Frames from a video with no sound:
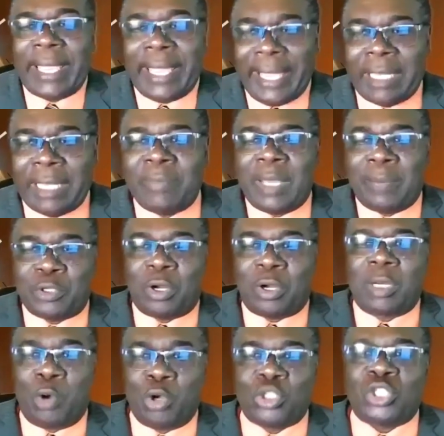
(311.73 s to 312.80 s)
when I say enemy,
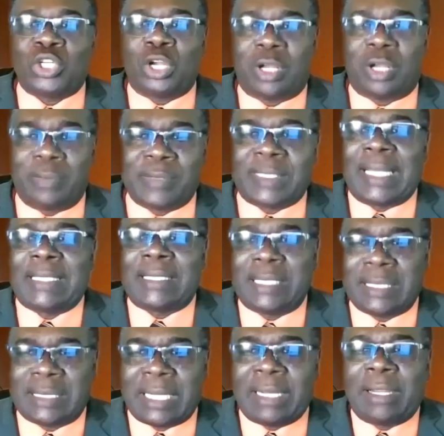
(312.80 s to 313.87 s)
I'm talking about
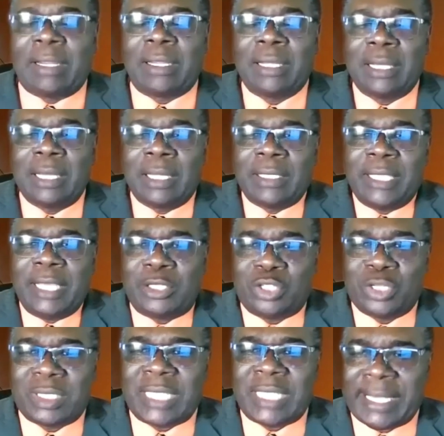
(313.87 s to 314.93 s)
circumstances that are
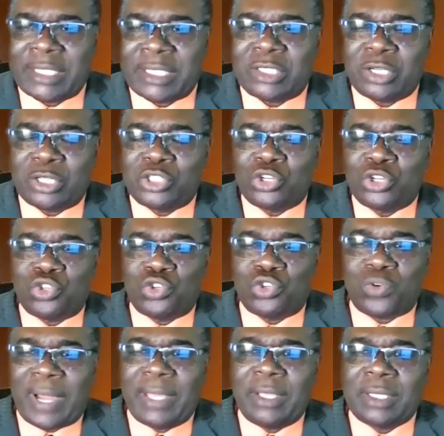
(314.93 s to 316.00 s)
there to test us,
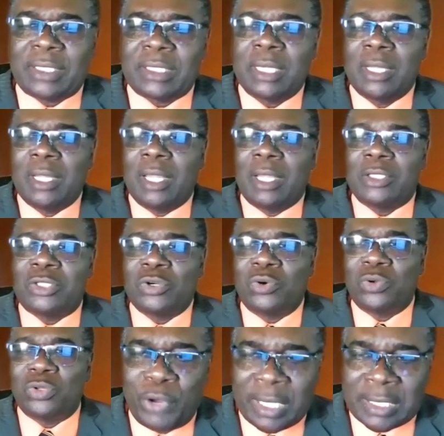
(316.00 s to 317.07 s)
to try us,
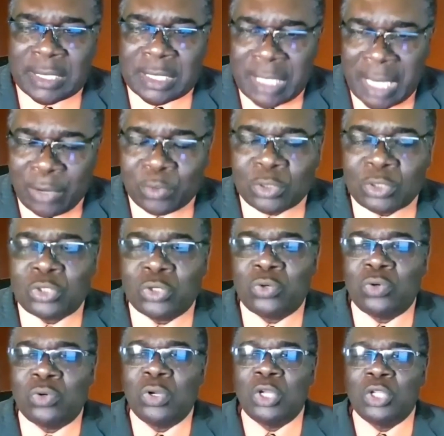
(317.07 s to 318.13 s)
to bring us
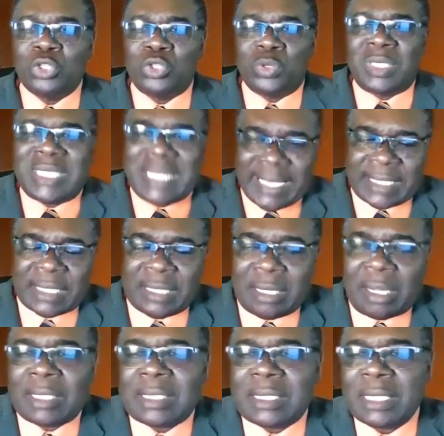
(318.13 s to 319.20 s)
down, to
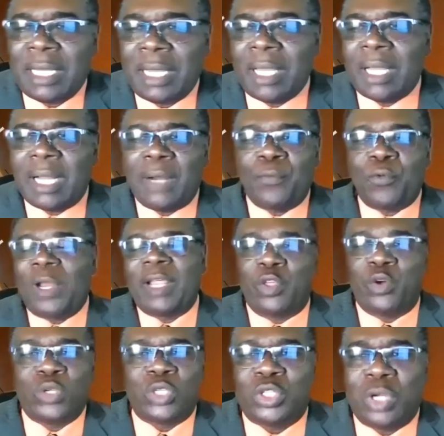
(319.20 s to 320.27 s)
test us.
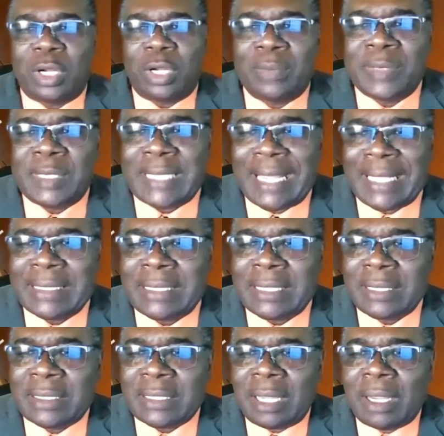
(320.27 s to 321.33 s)
Whatever those
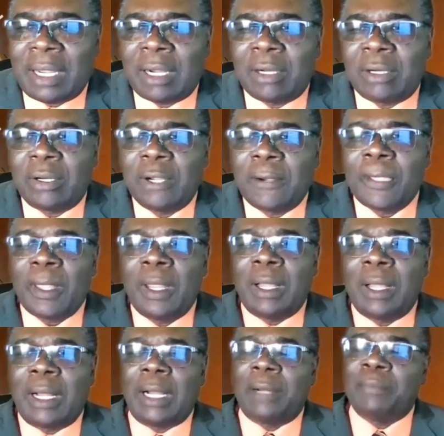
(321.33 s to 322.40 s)
circumstances are,
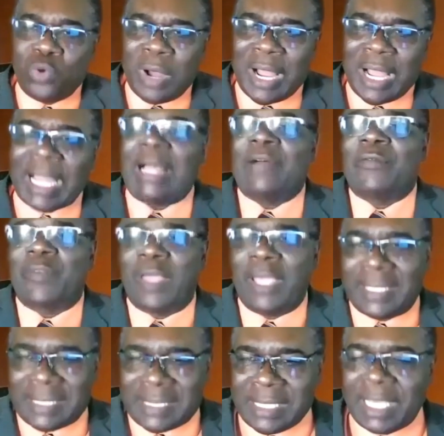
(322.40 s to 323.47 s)
you
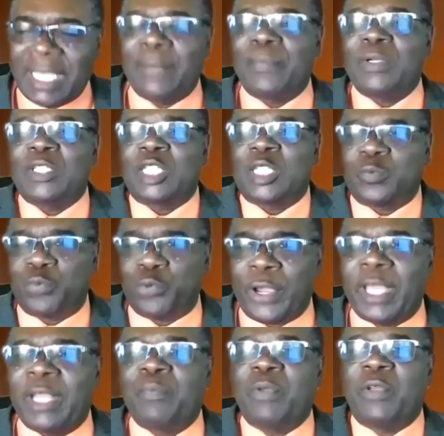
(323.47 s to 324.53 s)
have a table
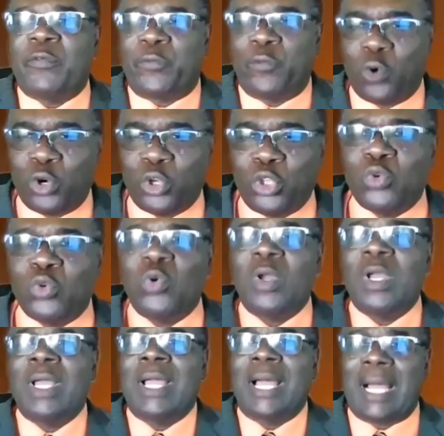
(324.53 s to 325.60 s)
spread before
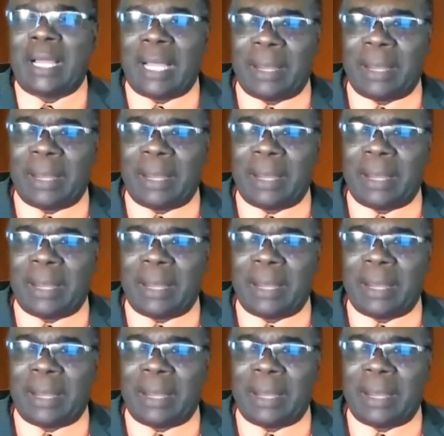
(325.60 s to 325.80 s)
you,